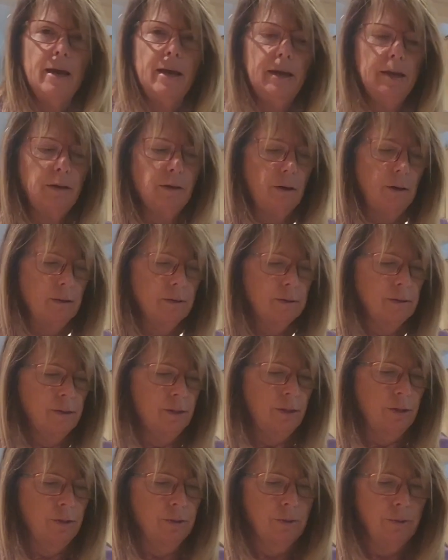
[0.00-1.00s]
And
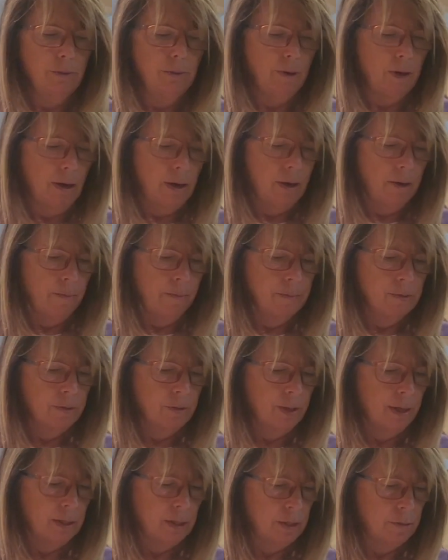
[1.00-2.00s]
also,
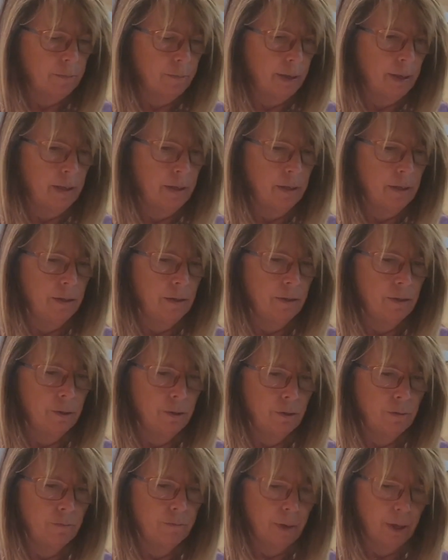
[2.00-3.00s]
so that's my
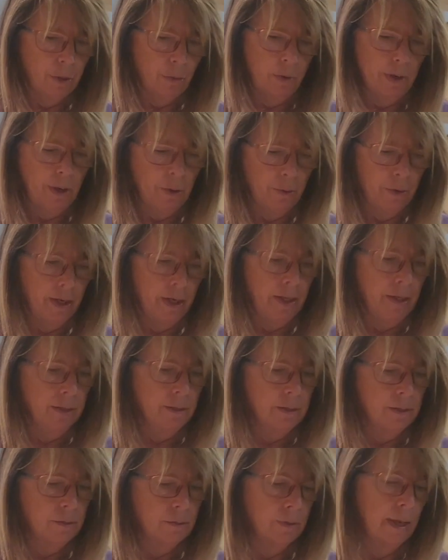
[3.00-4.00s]
3
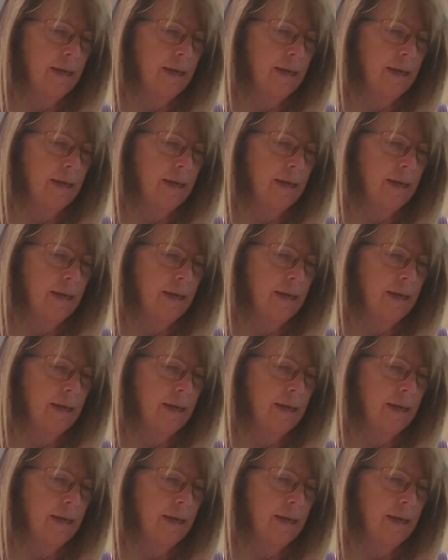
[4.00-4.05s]
ingredients.